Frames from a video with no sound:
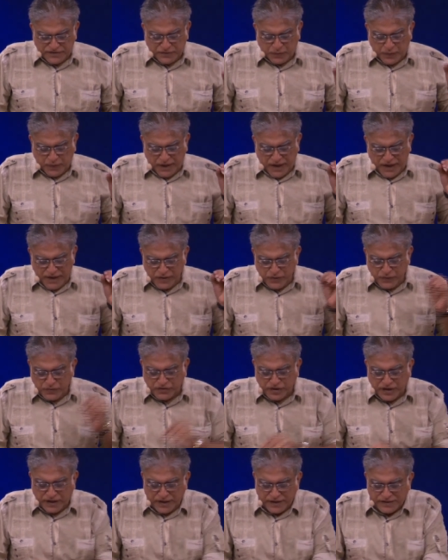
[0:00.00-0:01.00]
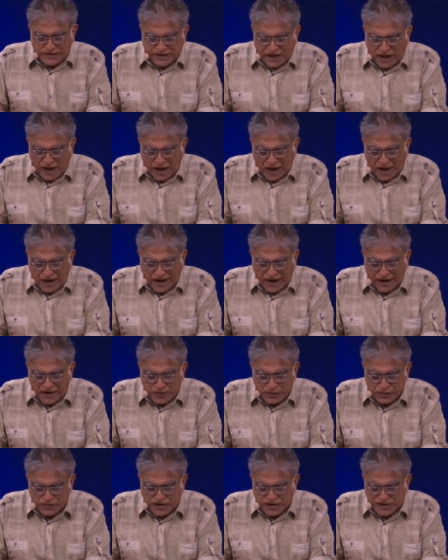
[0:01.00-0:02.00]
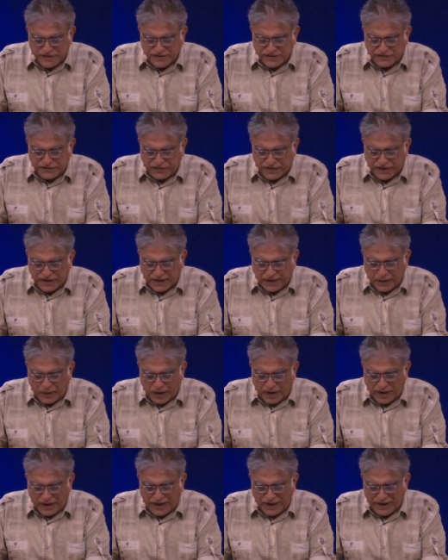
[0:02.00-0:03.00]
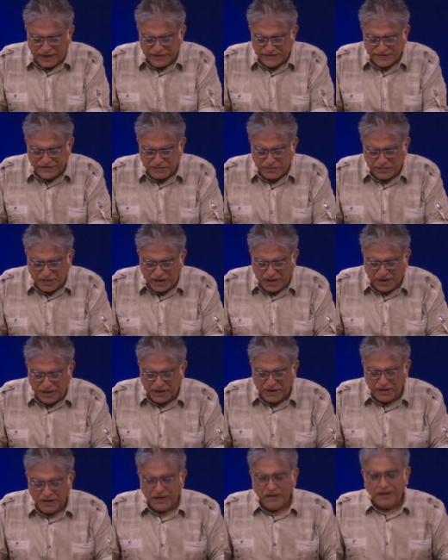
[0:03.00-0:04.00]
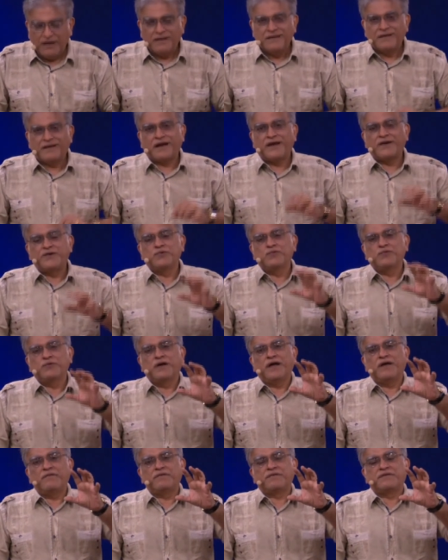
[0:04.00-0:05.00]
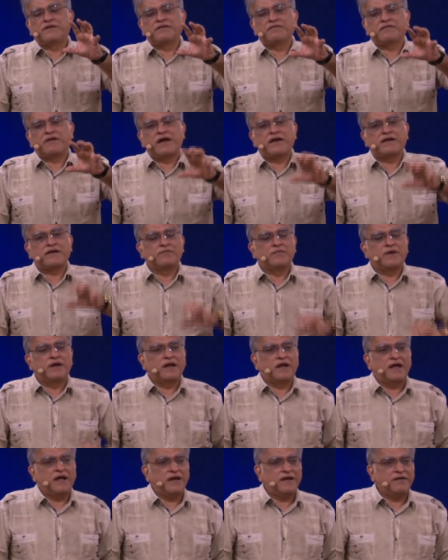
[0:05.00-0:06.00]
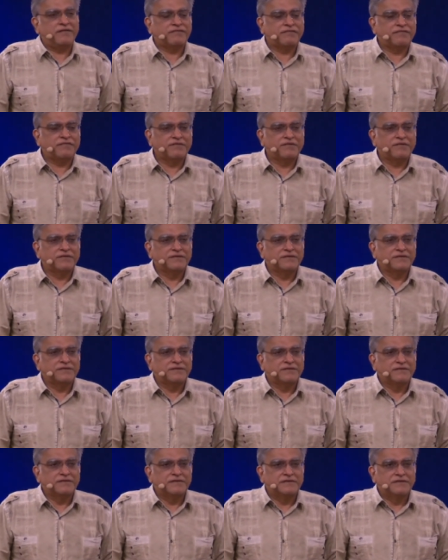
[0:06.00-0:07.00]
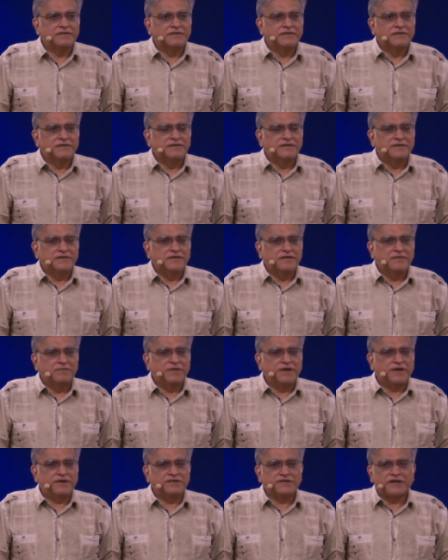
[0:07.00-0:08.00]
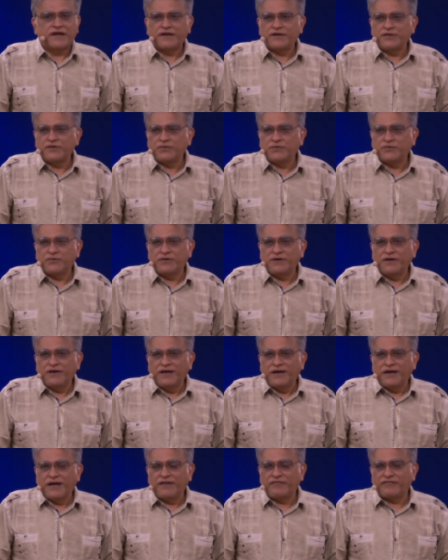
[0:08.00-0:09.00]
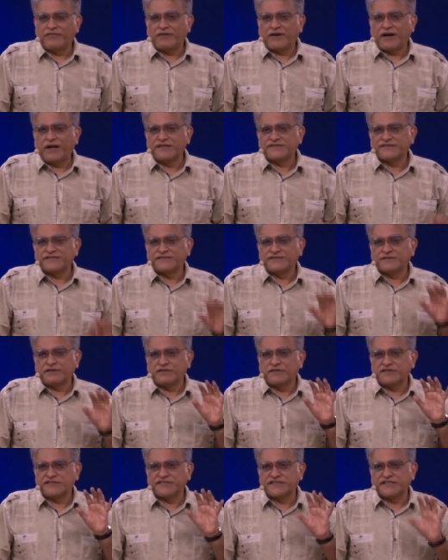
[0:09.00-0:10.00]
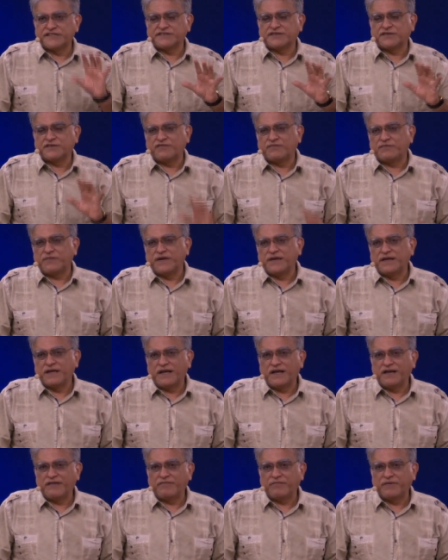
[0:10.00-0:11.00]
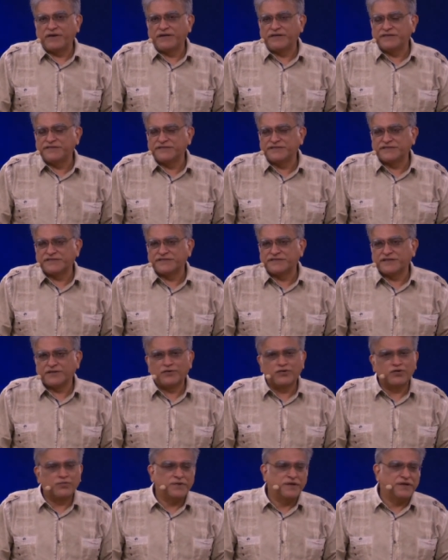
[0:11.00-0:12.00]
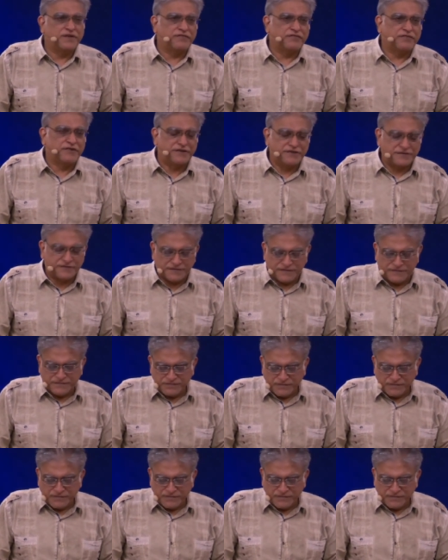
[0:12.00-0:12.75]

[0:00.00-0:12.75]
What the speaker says: when I do things, I do things differently. It doesn't mean that I do everything right in my life, because I know if Christ is not the center of my life, my decisions are going to be different.